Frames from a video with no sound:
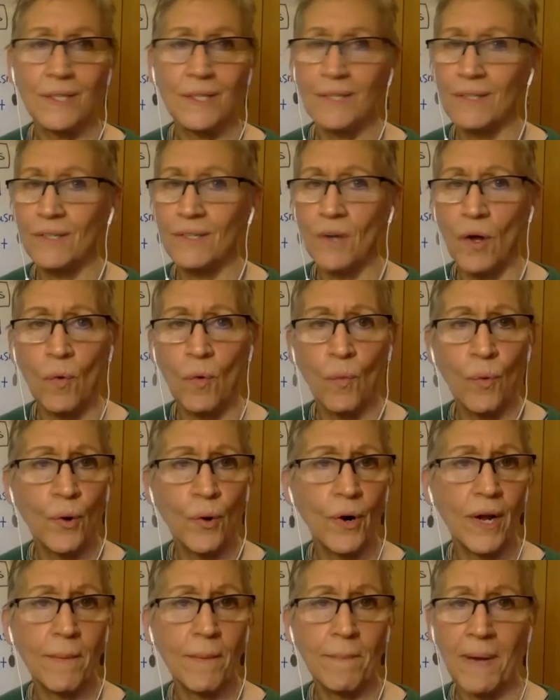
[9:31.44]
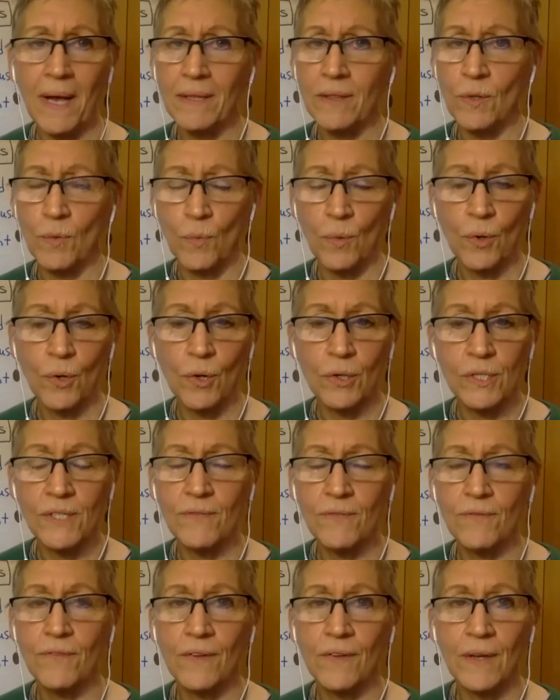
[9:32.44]
Don't worry about the words.
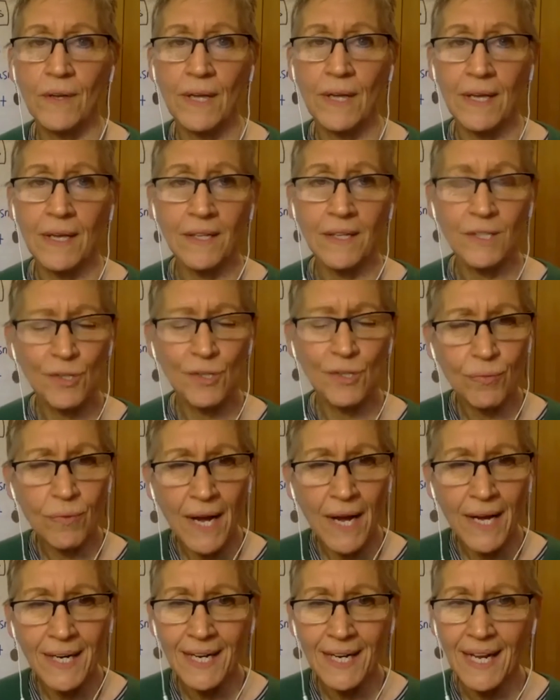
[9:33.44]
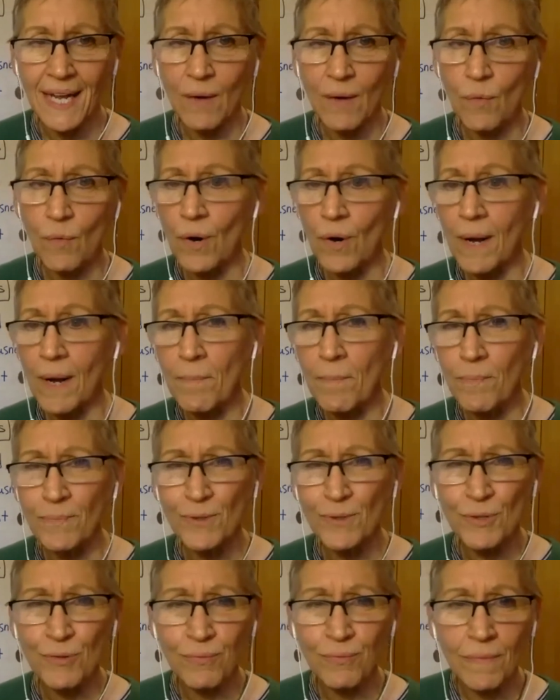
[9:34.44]
Try to get
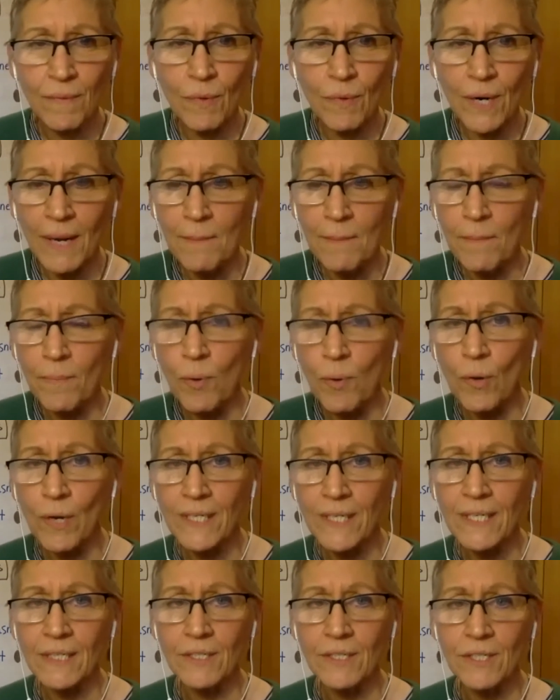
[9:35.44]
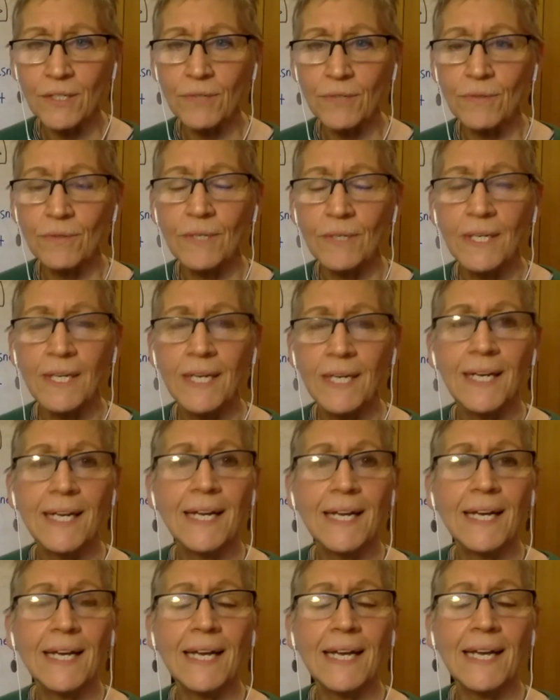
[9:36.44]
what I'm pointing to.
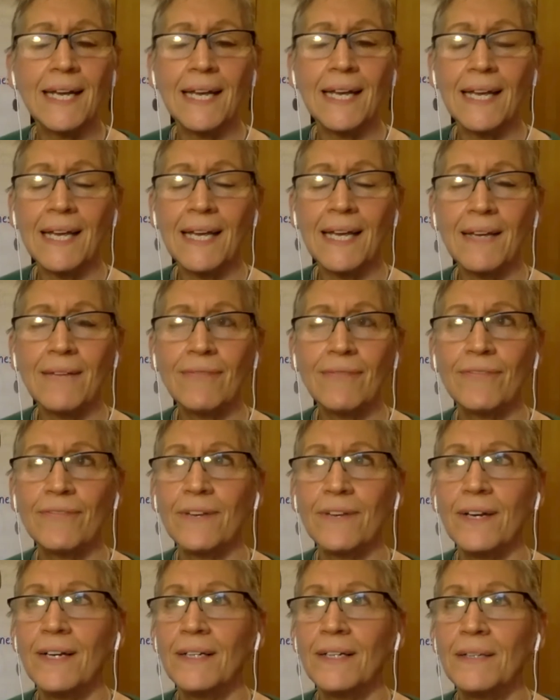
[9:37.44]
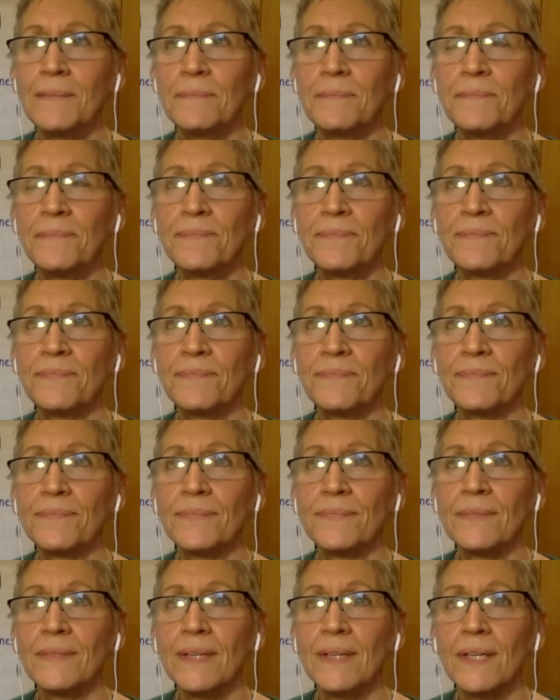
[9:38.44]
If you
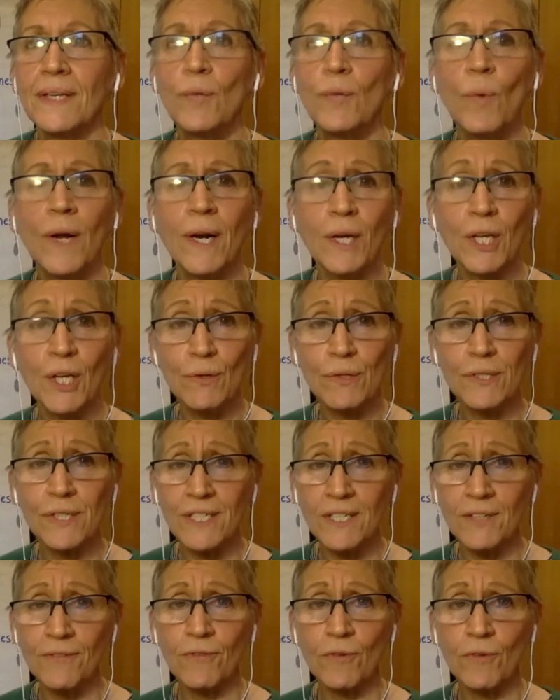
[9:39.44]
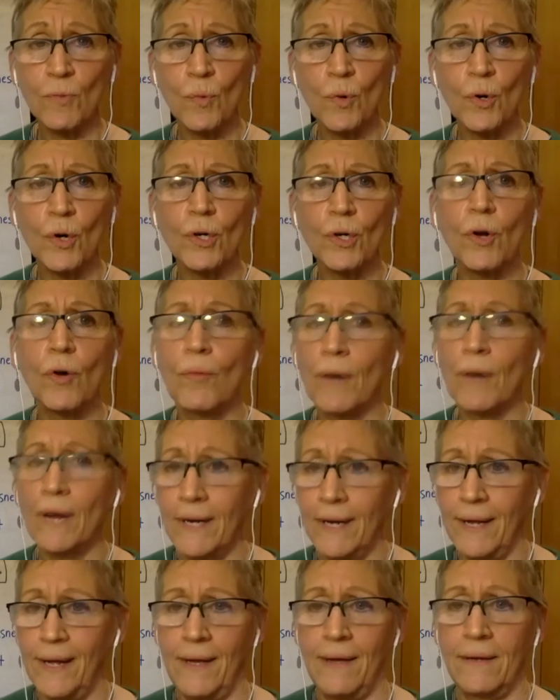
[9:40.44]
want to use a different word, go right
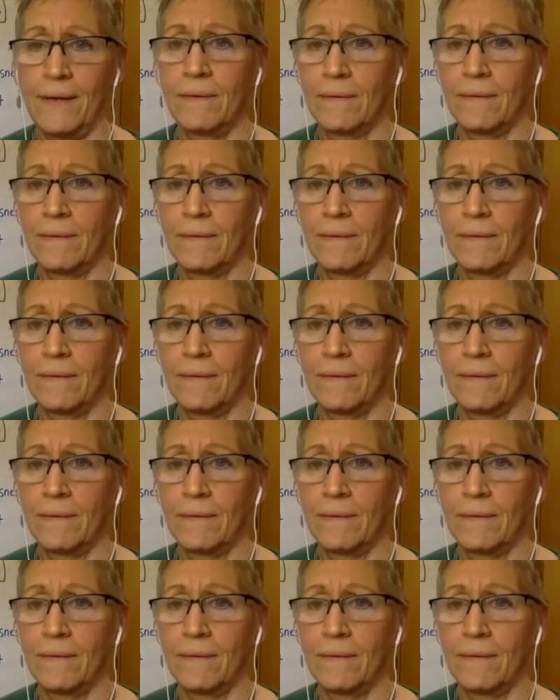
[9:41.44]
ahead.